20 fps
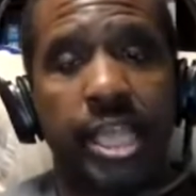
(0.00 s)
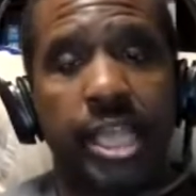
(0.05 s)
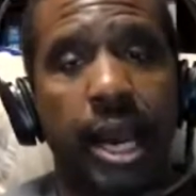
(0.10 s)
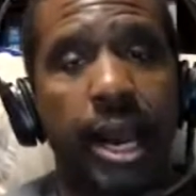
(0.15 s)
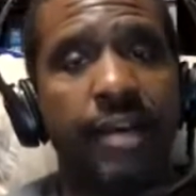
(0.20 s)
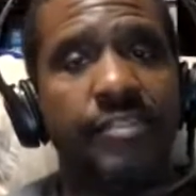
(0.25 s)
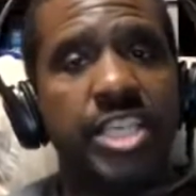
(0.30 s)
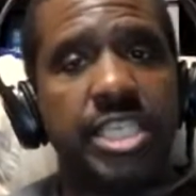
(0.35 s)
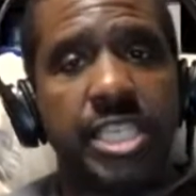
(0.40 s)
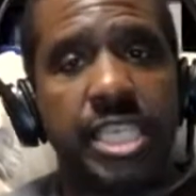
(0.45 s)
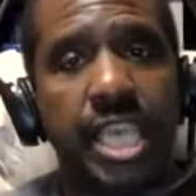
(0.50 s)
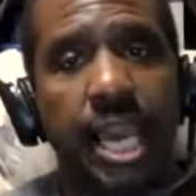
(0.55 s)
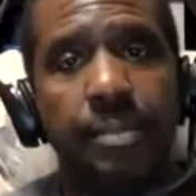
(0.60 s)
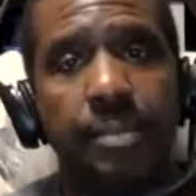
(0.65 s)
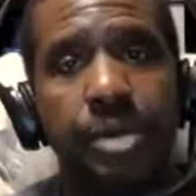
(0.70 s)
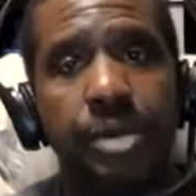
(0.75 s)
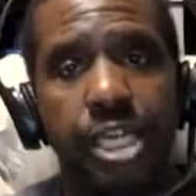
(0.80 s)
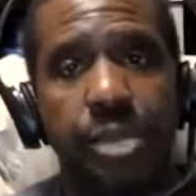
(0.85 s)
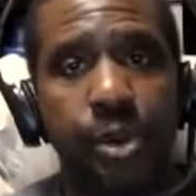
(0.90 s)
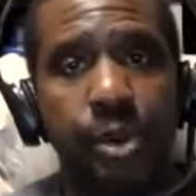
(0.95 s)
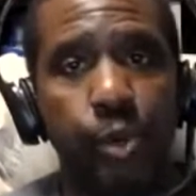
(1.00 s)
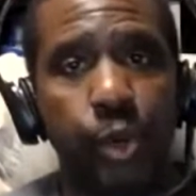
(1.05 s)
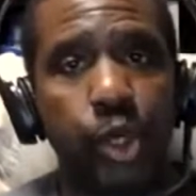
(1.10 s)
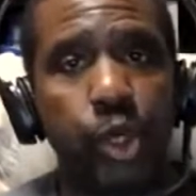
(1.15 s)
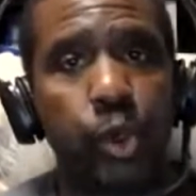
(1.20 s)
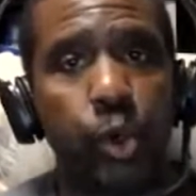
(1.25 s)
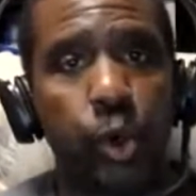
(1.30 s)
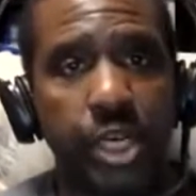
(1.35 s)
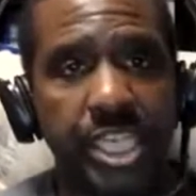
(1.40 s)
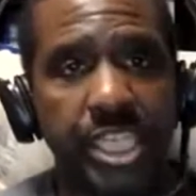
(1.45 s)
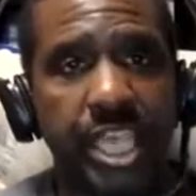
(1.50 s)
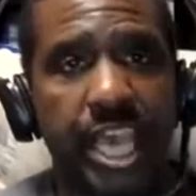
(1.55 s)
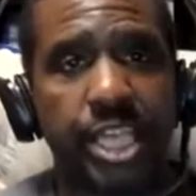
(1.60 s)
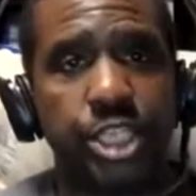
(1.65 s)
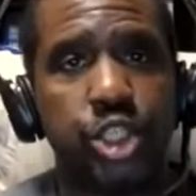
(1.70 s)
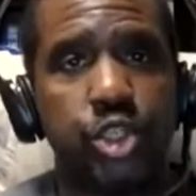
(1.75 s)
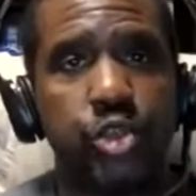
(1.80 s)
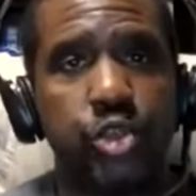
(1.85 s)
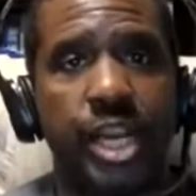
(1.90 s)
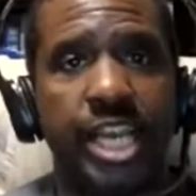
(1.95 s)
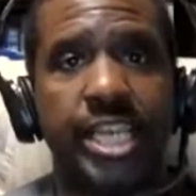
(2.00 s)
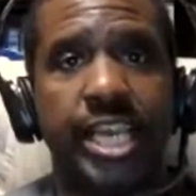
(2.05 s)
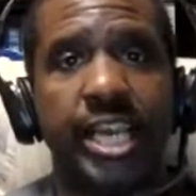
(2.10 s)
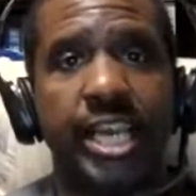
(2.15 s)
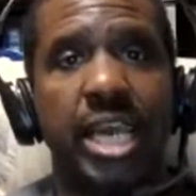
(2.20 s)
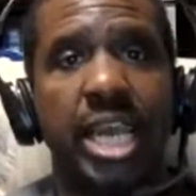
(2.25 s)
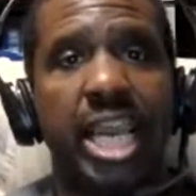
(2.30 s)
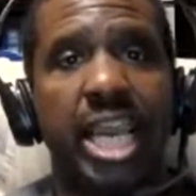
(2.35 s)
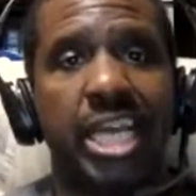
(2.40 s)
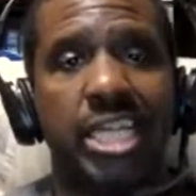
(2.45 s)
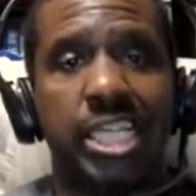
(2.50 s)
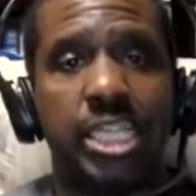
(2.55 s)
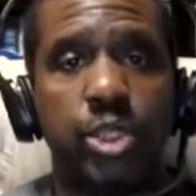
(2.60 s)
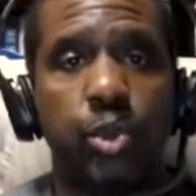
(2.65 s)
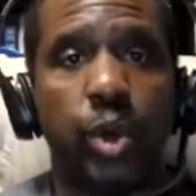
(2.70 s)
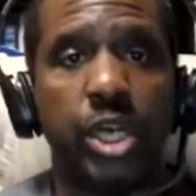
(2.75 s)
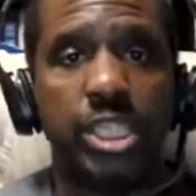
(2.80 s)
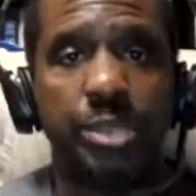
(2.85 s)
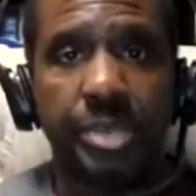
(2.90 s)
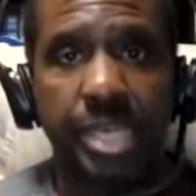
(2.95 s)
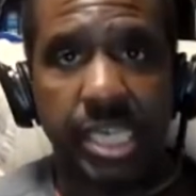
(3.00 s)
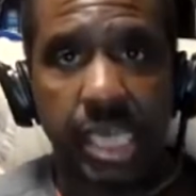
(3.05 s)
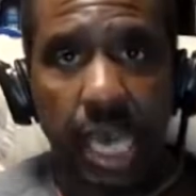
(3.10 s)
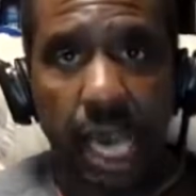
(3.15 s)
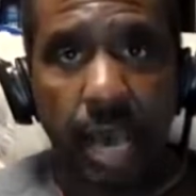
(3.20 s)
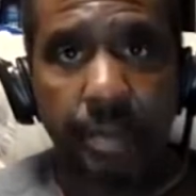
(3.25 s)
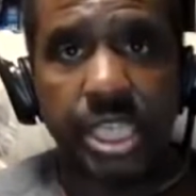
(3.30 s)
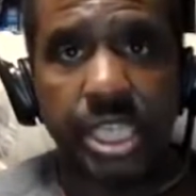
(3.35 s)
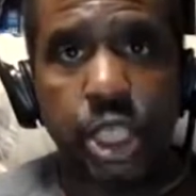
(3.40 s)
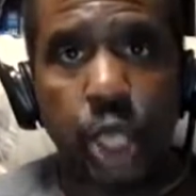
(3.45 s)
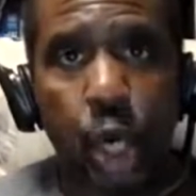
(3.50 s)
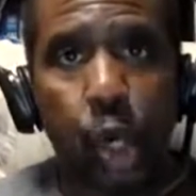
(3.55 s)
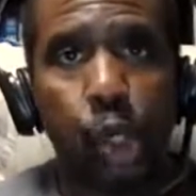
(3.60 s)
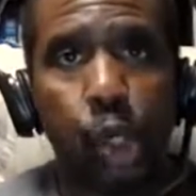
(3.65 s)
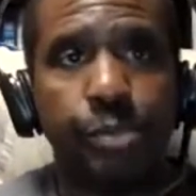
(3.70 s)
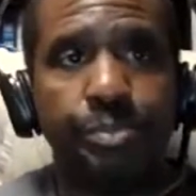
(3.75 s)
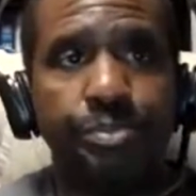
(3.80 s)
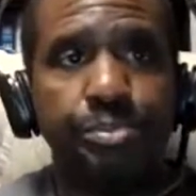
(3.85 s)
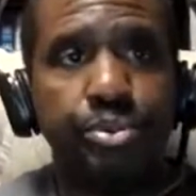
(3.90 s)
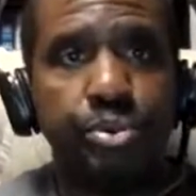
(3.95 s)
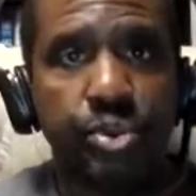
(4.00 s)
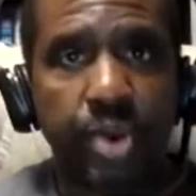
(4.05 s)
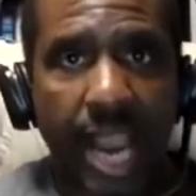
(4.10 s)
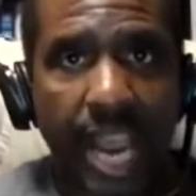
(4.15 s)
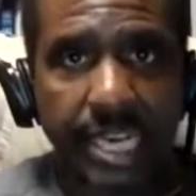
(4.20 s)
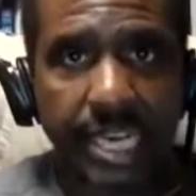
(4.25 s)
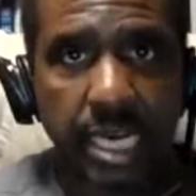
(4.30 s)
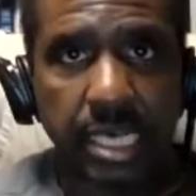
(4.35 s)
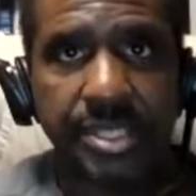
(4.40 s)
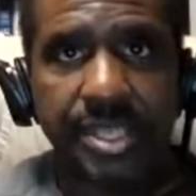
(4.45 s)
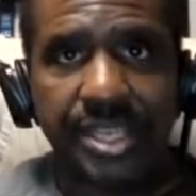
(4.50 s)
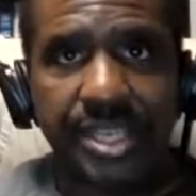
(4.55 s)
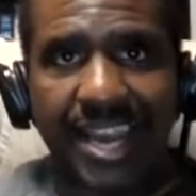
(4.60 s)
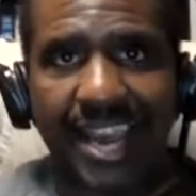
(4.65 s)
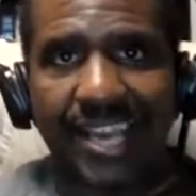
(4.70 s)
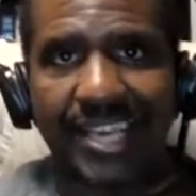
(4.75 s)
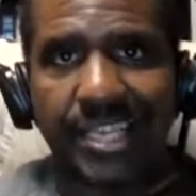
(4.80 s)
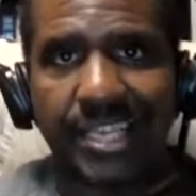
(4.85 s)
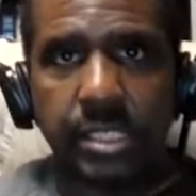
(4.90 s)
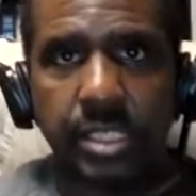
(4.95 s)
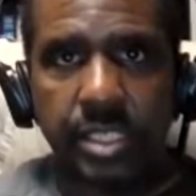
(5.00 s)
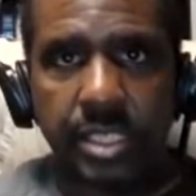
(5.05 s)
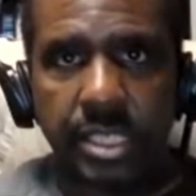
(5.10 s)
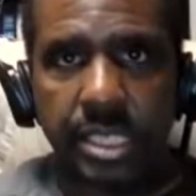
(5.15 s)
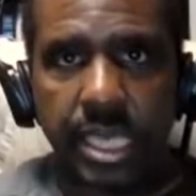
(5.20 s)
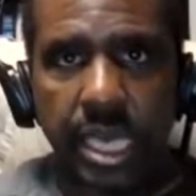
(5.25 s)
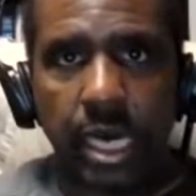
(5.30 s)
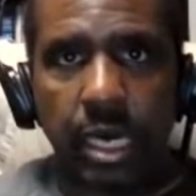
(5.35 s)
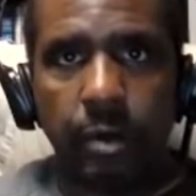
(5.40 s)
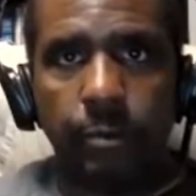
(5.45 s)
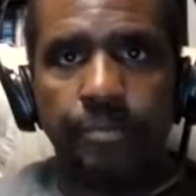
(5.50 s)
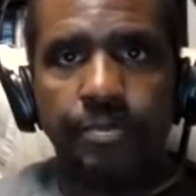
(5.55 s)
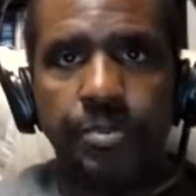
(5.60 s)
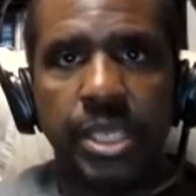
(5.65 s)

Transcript: Now, obviously, I'm going to be recording that training and it's going to become its own product that I can sell